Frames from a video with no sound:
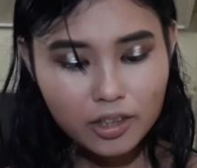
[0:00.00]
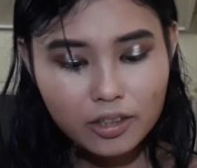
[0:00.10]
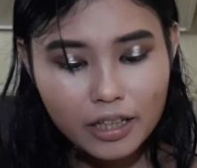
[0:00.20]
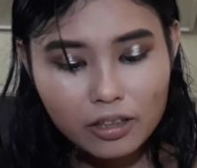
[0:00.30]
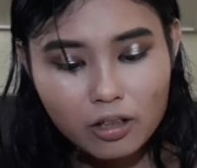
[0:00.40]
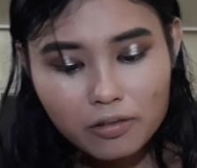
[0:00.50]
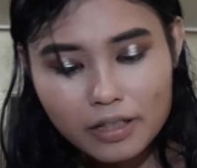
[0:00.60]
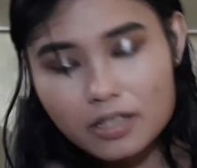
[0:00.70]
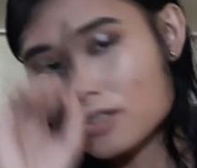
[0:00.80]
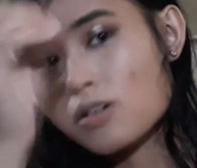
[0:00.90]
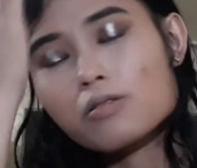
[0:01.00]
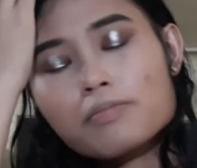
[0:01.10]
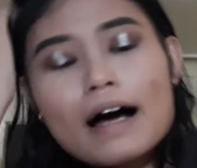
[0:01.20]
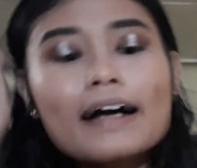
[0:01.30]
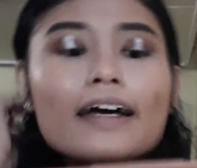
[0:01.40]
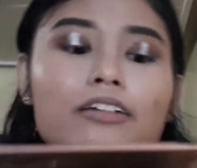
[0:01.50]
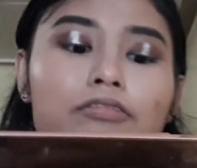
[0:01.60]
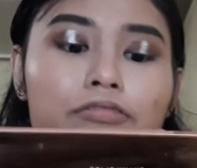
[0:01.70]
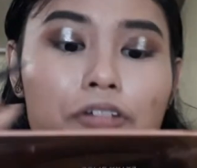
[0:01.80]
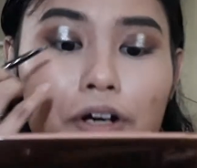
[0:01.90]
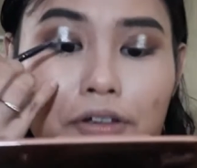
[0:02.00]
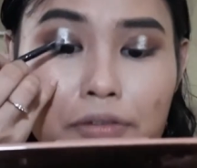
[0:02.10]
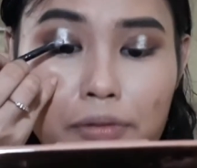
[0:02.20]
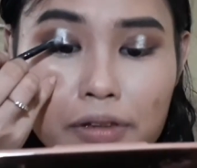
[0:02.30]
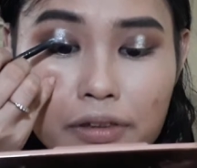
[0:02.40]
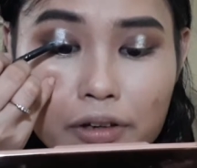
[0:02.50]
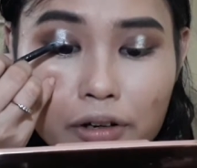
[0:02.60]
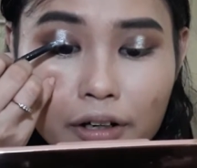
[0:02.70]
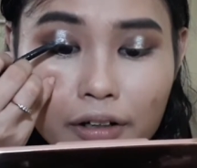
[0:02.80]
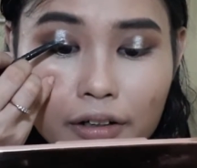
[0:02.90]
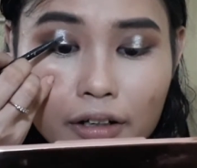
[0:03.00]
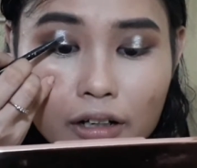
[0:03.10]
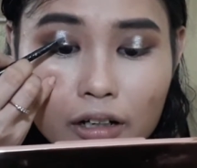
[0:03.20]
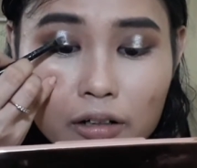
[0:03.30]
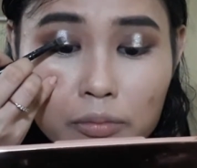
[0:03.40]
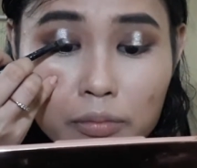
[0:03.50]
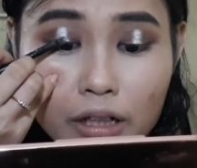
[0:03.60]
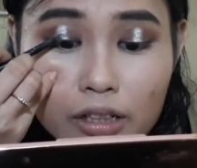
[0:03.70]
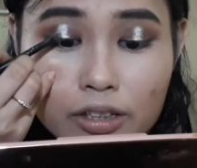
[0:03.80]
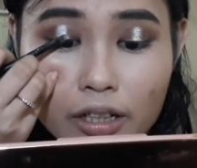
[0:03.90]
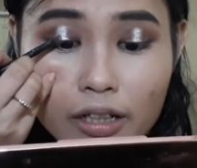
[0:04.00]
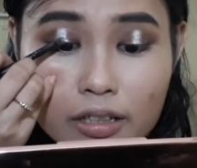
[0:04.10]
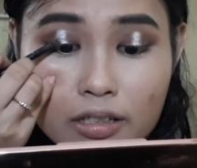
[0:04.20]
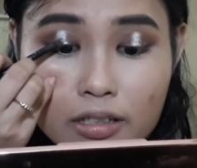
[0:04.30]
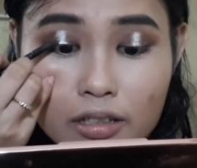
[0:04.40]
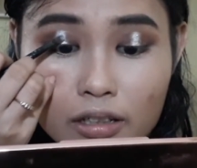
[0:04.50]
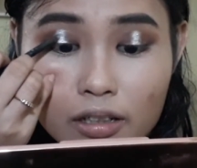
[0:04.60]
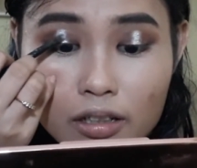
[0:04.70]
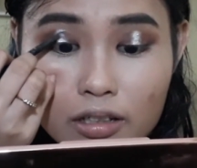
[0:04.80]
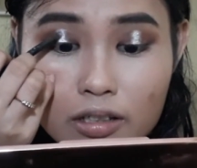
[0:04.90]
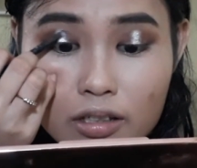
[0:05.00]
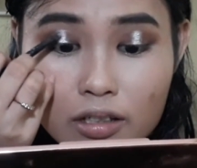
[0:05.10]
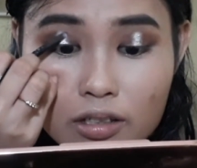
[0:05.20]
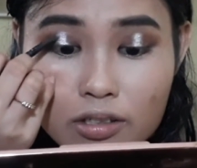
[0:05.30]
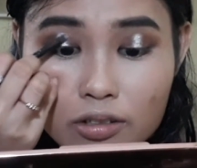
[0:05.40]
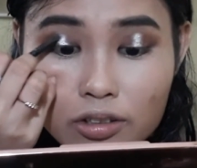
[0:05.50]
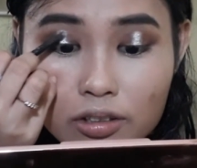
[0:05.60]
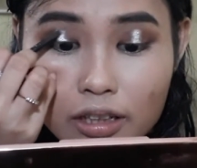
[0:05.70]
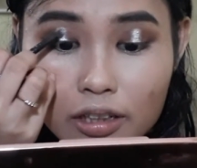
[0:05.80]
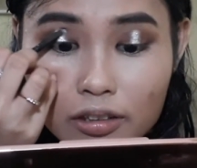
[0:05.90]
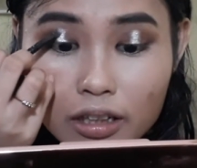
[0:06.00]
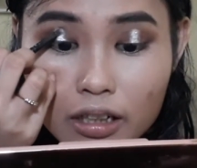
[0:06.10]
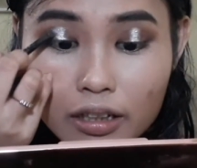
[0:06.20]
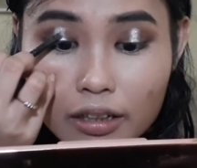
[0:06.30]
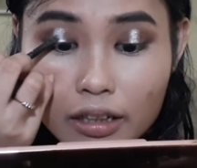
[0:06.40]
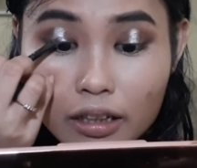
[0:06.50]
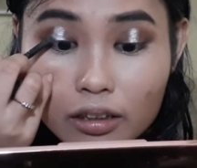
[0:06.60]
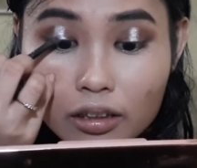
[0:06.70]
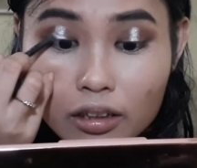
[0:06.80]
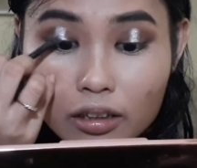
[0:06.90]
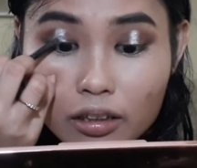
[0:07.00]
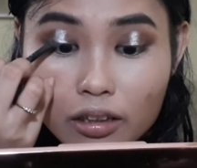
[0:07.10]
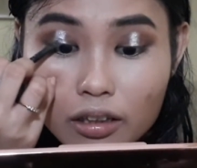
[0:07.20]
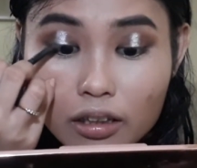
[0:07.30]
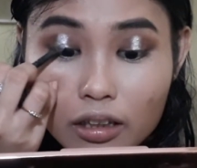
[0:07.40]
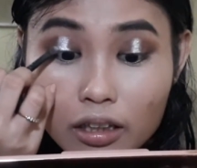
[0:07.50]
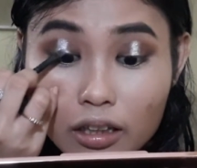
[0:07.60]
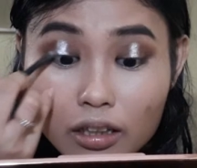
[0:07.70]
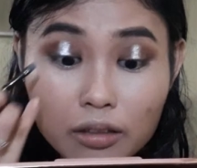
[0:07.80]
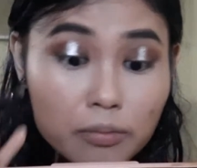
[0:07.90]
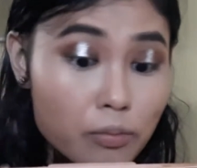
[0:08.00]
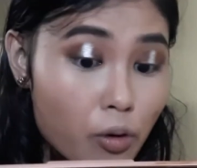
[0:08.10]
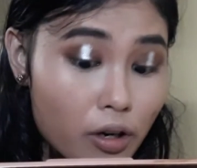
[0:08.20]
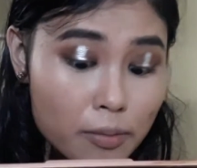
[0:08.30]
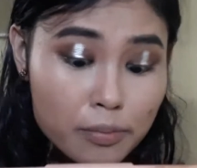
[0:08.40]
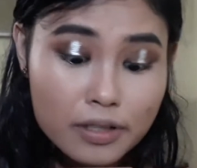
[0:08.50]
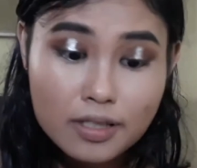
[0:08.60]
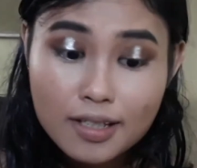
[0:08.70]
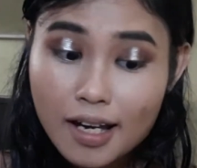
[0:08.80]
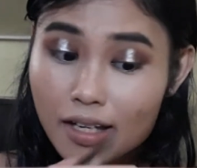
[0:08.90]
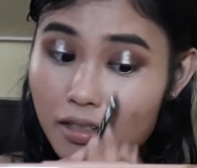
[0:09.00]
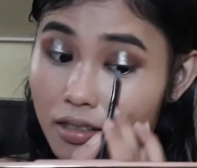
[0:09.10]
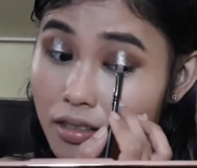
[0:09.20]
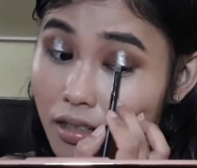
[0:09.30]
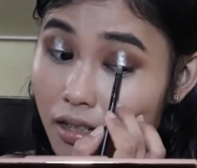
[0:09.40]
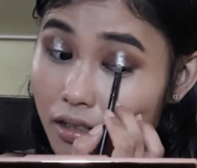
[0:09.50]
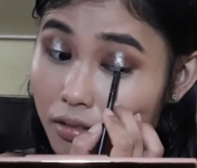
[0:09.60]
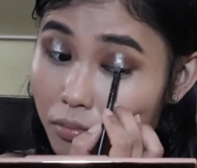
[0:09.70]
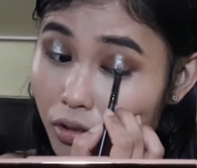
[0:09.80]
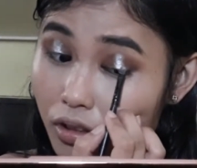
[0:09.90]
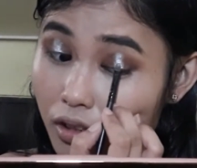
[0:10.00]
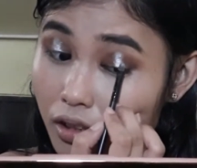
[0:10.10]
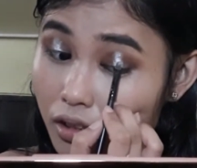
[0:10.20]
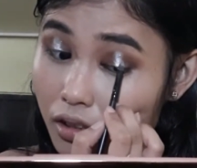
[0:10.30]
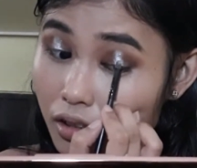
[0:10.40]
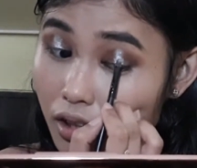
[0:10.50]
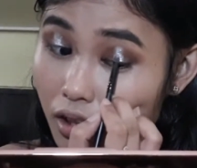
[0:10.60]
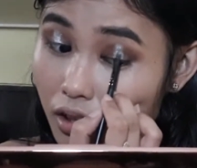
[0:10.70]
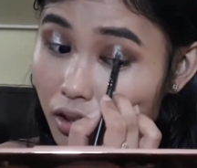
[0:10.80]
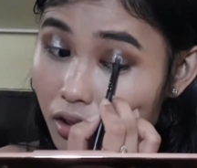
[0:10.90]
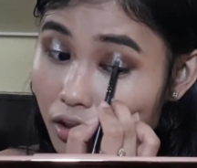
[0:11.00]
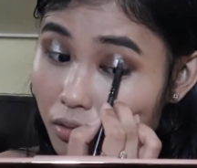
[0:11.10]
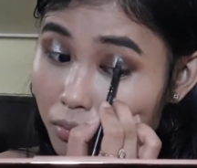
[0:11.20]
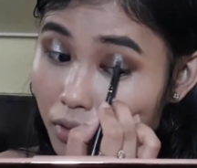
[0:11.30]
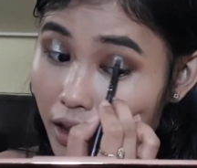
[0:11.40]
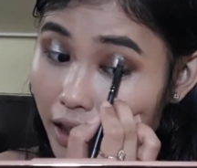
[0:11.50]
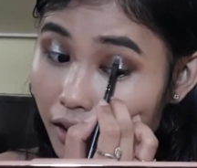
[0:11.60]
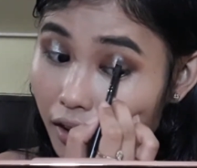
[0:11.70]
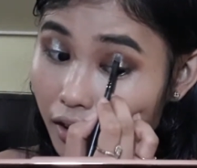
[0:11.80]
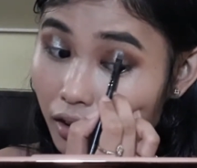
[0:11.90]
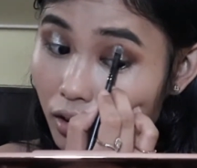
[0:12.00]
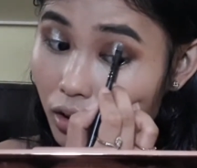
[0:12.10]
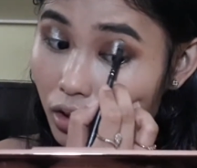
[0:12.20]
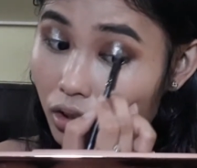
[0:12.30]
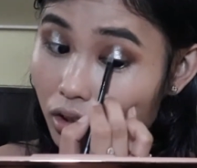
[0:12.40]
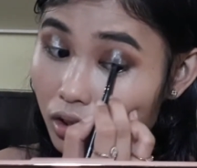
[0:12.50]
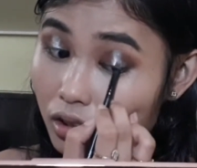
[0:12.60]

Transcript: You can always go back and forth with your brushes, so you can really get a more precise and more blended look,